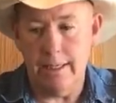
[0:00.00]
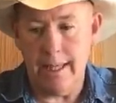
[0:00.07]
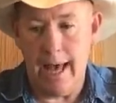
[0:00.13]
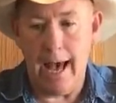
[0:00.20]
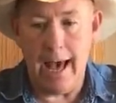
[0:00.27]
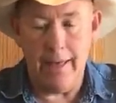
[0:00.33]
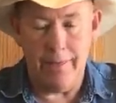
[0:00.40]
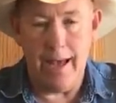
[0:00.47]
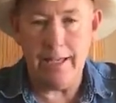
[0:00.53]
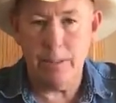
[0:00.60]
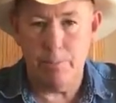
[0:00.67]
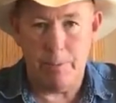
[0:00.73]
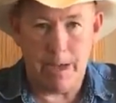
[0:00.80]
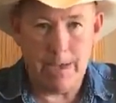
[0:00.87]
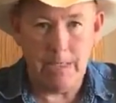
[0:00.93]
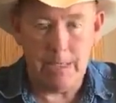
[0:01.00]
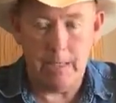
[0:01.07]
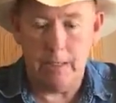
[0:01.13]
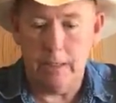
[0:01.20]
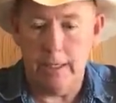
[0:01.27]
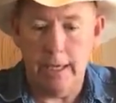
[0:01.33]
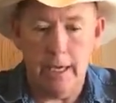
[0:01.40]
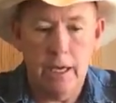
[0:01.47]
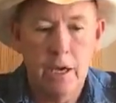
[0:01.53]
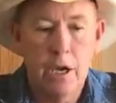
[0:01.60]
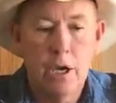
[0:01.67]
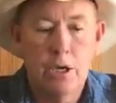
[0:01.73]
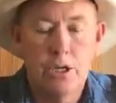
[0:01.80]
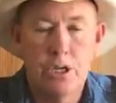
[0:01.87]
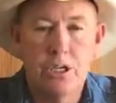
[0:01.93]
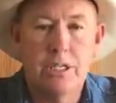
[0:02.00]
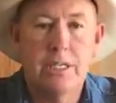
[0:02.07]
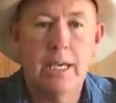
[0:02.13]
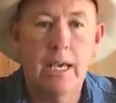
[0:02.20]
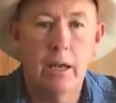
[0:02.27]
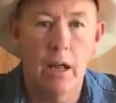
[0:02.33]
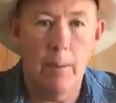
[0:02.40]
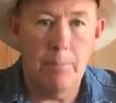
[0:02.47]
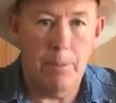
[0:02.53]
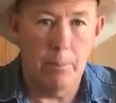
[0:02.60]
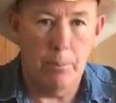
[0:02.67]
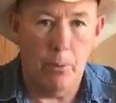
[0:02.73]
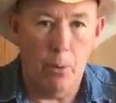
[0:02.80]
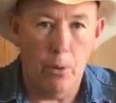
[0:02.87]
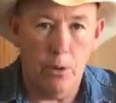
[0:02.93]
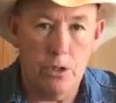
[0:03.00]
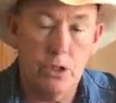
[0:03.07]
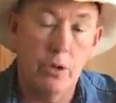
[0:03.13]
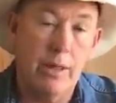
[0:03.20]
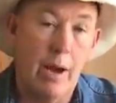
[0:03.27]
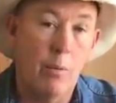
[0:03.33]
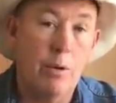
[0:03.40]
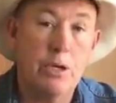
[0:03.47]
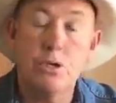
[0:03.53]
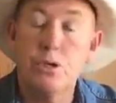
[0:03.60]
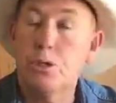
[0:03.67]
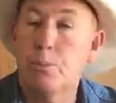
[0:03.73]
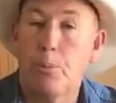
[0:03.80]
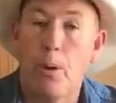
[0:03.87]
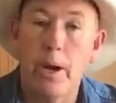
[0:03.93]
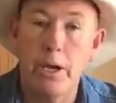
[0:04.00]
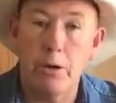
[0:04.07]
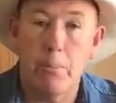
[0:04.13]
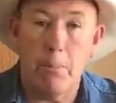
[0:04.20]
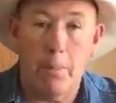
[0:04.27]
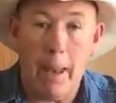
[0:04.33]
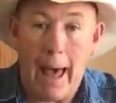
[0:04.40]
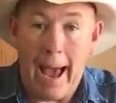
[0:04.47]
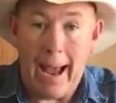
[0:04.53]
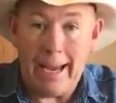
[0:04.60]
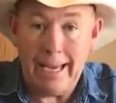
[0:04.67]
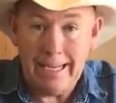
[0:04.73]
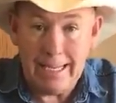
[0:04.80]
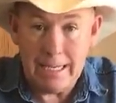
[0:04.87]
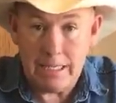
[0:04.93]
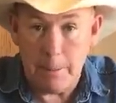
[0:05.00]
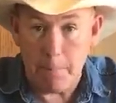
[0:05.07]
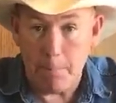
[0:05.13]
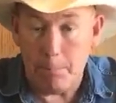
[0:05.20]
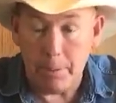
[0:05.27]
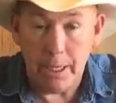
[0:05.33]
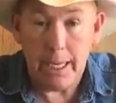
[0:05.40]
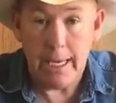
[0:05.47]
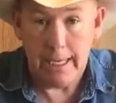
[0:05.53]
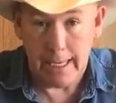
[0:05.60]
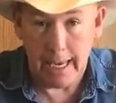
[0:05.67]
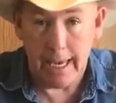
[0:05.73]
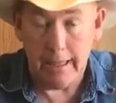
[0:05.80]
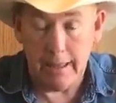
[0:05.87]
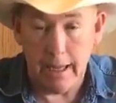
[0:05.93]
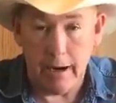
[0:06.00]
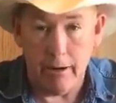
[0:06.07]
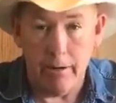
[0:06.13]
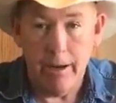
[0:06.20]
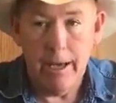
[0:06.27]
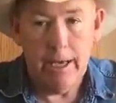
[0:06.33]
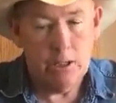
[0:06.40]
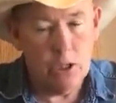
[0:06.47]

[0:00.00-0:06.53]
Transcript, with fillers: That, and that's basically to seal up the board so that when you spray your black, it doesn't bleed in there.